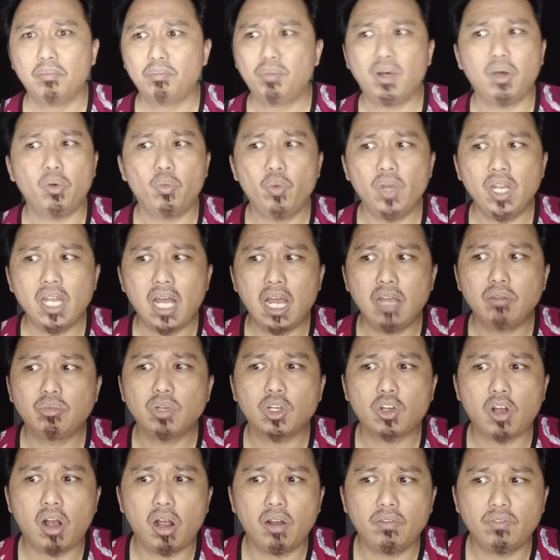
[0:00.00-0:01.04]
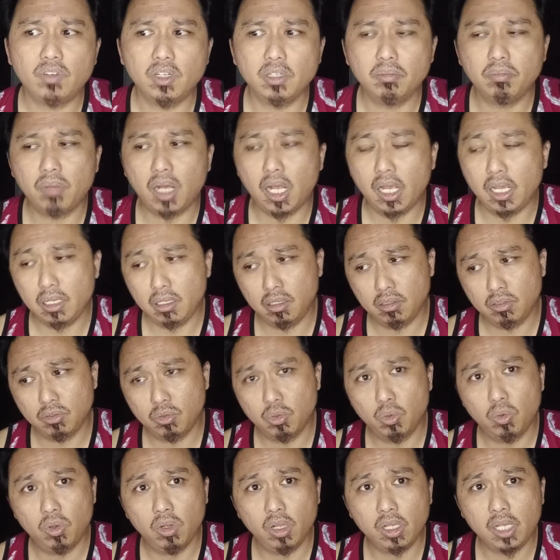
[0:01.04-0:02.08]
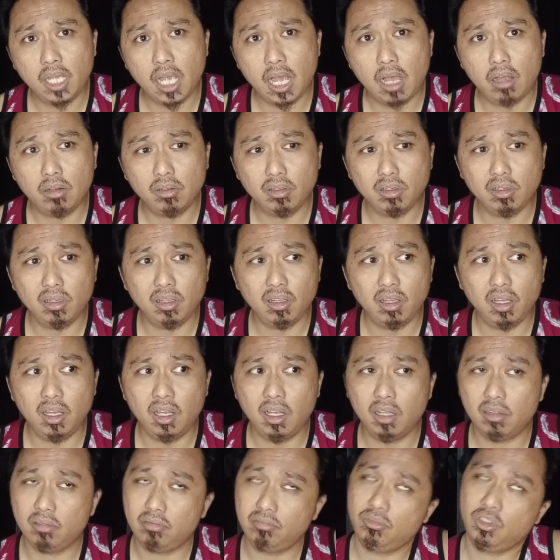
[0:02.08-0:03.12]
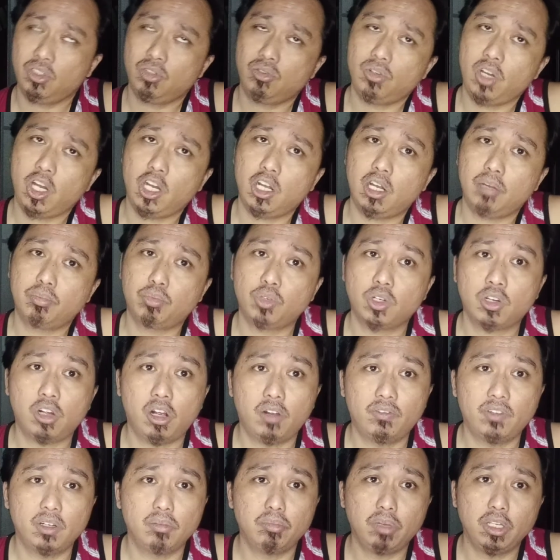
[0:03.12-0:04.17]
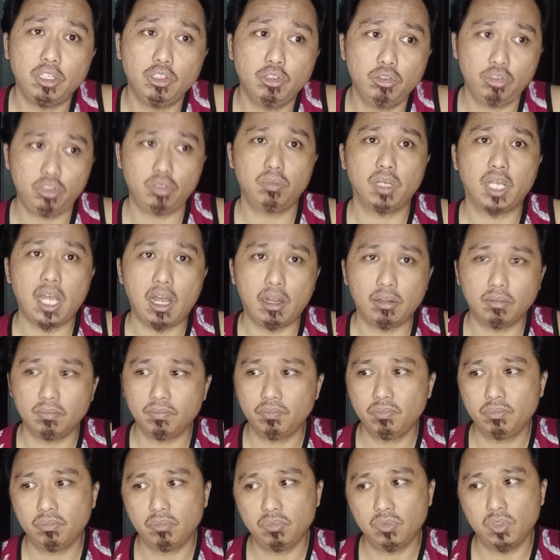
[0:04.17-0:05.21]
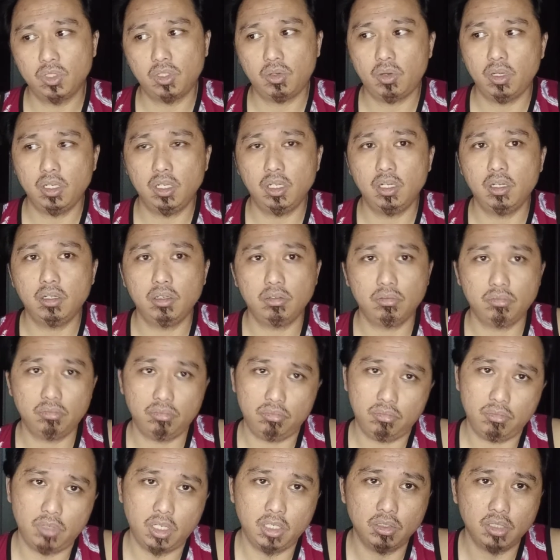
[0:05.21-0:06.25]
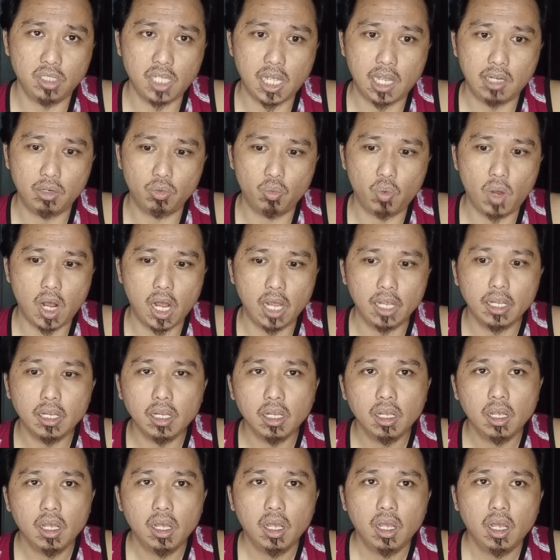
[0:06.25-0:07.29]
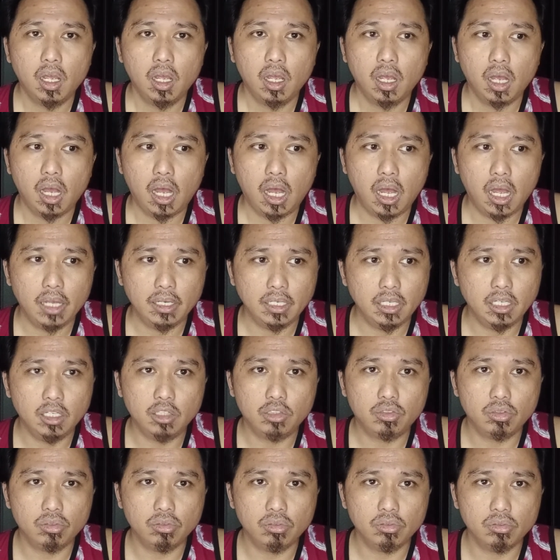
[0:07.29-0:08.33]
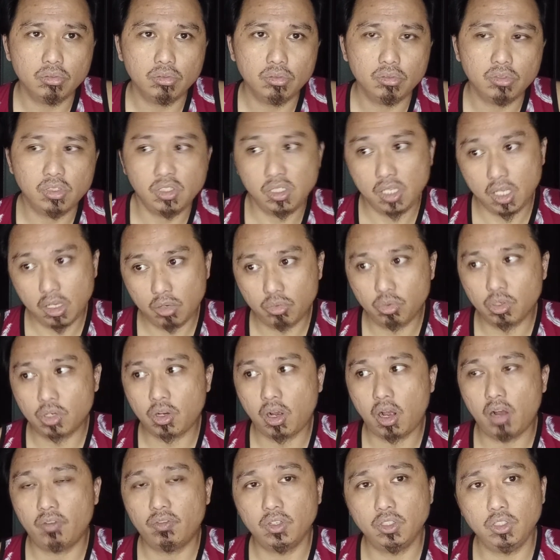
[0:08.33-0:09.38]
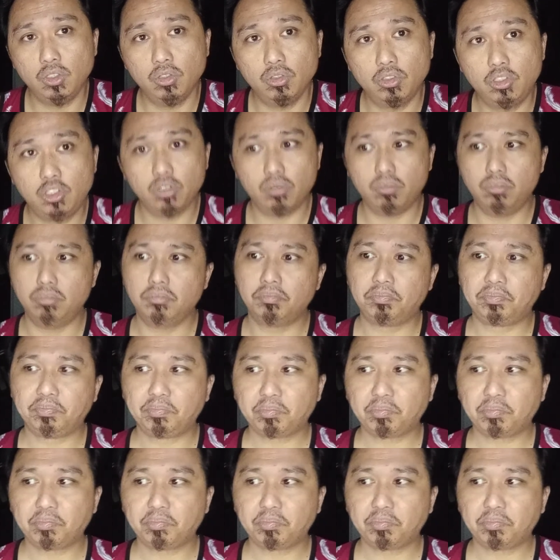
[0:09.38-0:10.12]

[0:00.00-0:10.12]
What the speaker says: But when I recovered my Google account, it straight up recovered my YouTube account. So I didn't understand why I needed to still recover YouTube.